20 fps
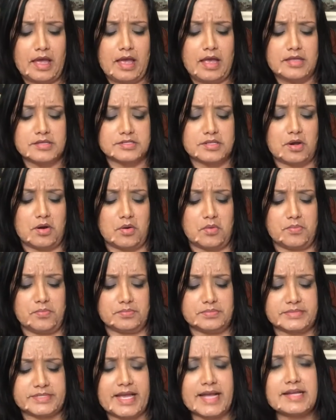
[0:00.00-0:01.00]
So
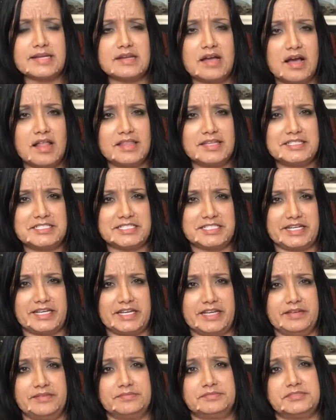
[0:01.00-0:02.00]

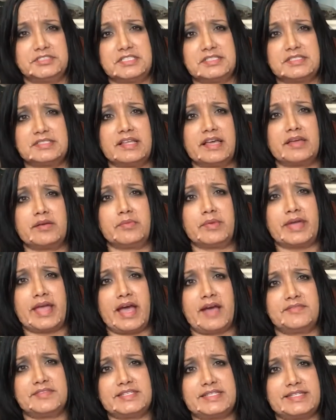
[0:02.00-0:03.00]
technology, just like we
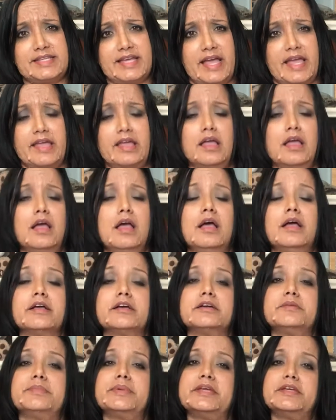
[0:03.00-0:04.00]
have today,
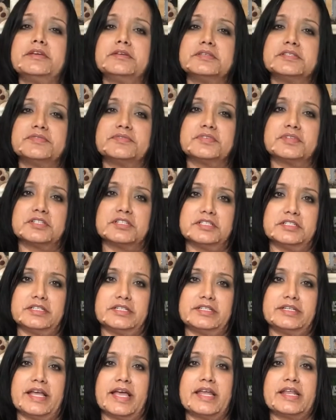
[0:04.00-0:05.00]
could be used for
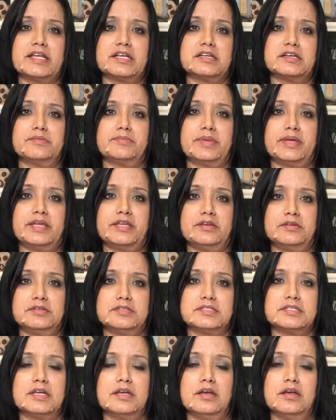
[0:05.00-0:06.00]
good, and it could be
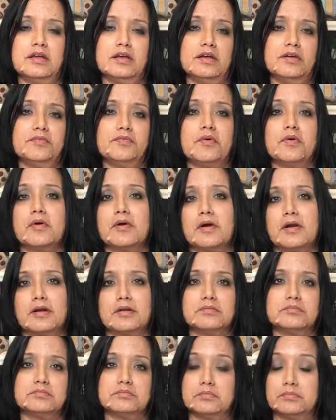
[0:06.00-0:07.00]
used for
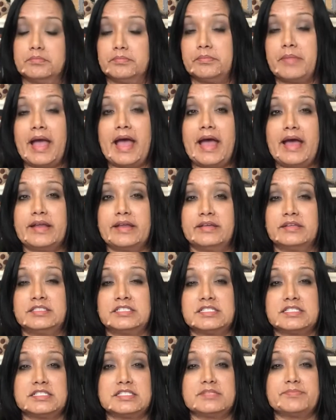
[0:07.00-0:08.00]
bad. It
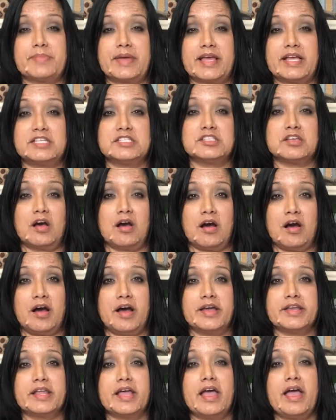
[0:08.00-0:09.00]
just depends
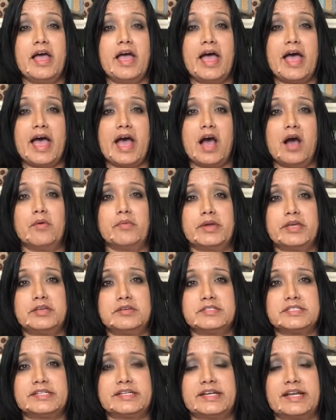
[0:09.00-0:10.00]
on how we
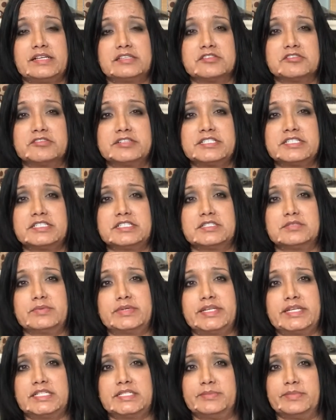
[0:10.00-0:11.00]
use it. And as Christians, we
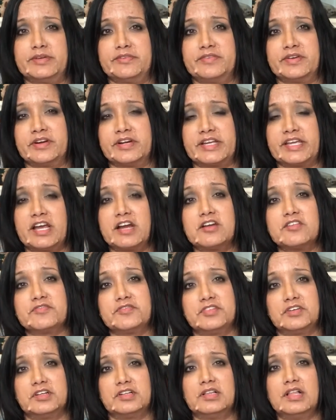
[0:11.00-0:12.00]
need to be very
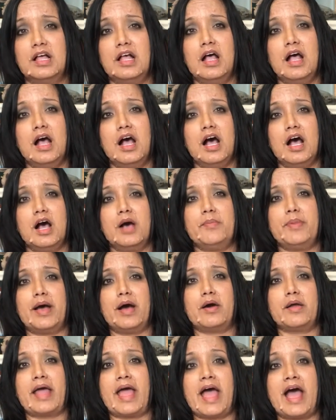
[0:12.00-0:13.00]
careful
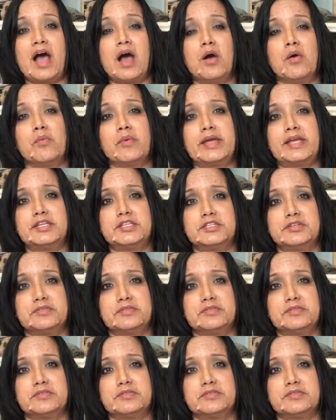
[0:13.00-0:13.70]
about how we do